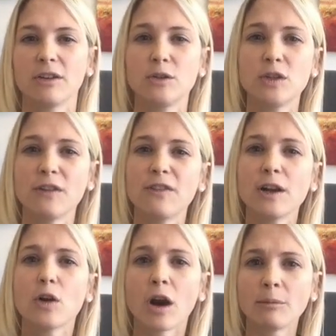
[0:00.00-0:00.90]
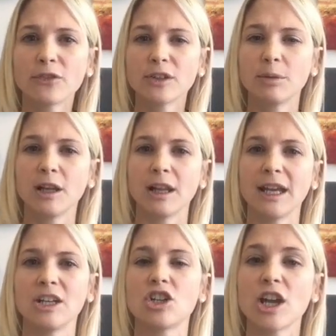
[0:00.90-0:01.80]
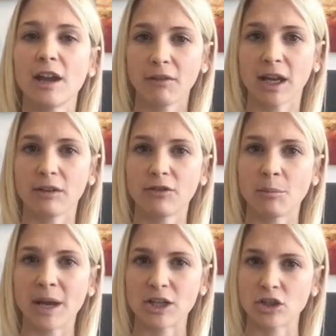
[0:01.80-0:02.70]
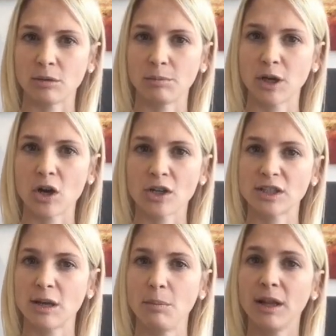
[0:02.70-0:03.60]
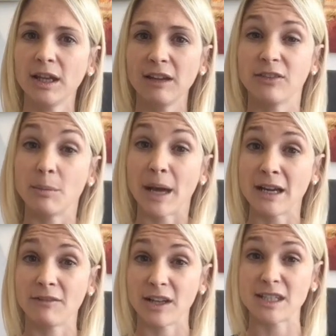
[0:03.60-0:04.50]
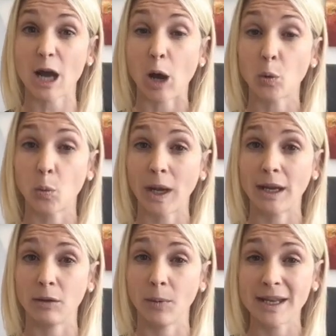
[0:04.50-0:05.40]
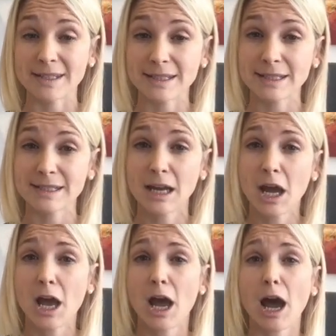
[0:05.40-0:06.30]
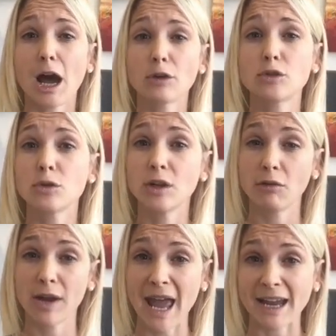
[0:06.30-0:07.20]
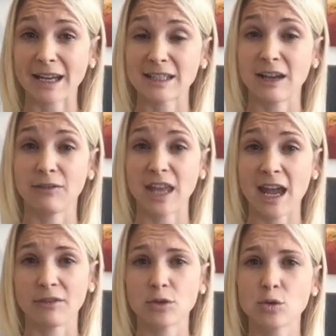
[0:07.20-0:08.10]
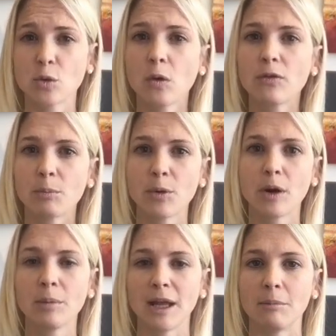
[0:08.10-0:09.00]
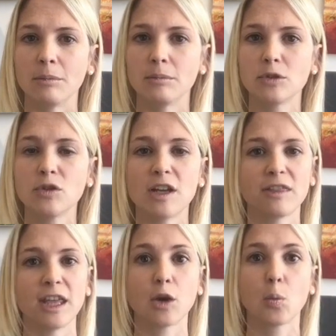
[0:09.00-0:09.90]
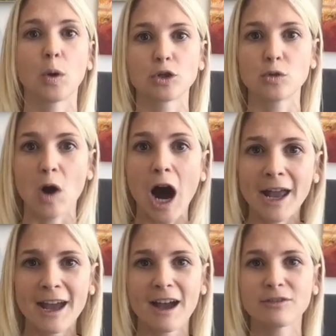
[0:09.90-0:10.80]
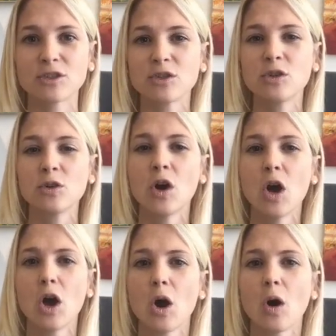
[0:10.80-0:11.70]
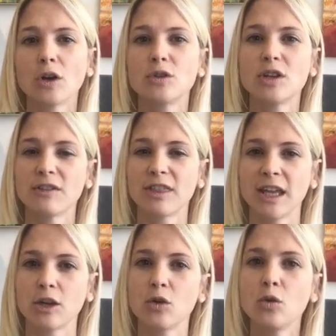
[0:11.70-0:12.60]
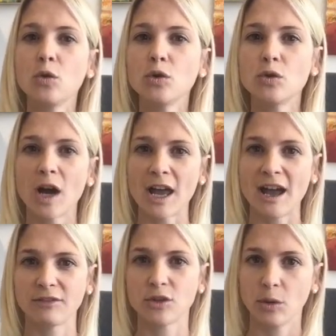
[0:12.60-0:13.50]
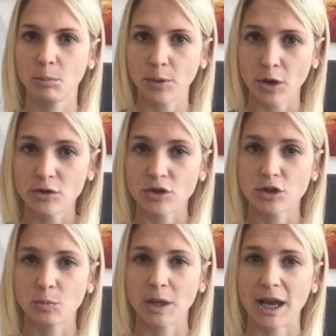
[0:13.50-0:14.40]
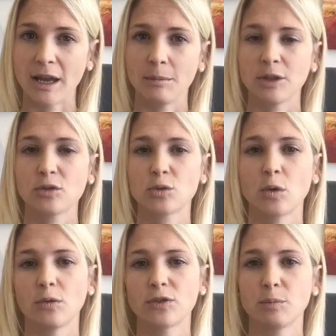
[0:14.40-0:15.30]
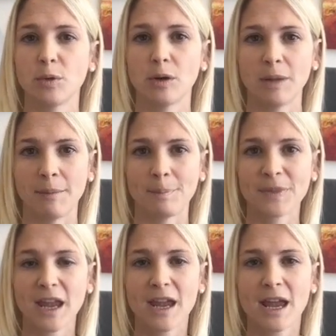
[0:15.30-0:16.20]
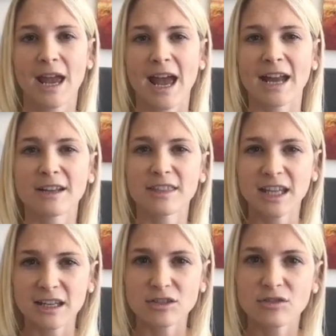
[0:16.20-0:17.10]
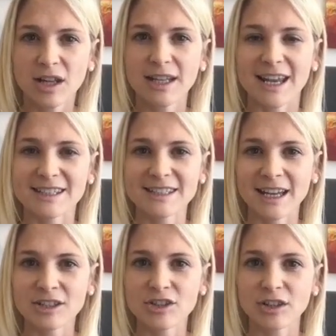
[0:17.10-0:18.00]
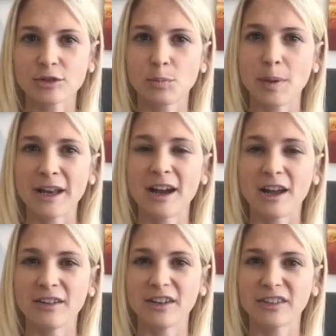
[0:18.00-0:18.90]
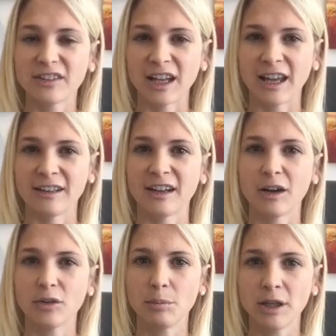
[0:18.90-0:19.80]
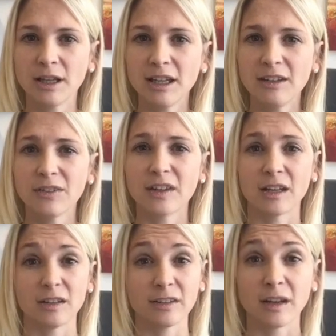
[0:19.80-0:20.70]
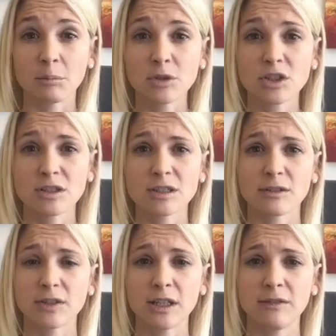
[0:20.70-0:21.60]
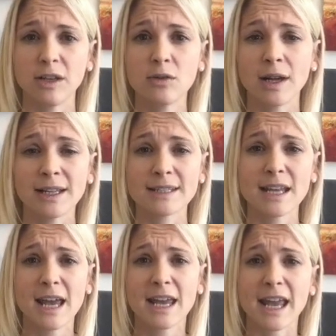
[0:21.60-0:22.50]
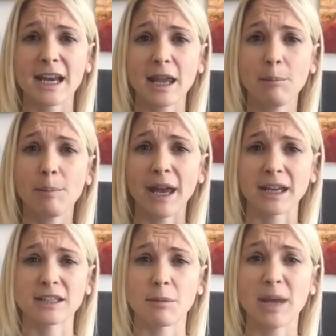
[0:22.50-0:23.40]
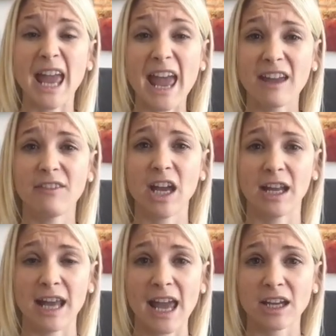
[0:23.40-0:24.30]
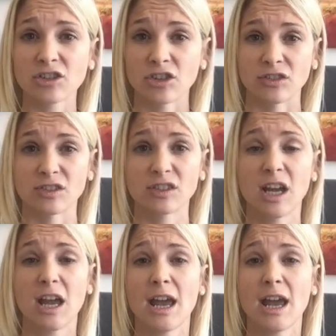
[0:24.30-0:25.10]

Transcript: Do they feel comfortable in sharing information because they believe the benefits outweigh the risks? How do they react if they have to solve a problem? Do they think, what do I have to do? Or do they think, who do I have to approach to be able to solve the problem? And I think it's really essential to better understand how the beliefs and assumptions of individuals can impact their behavior and actions,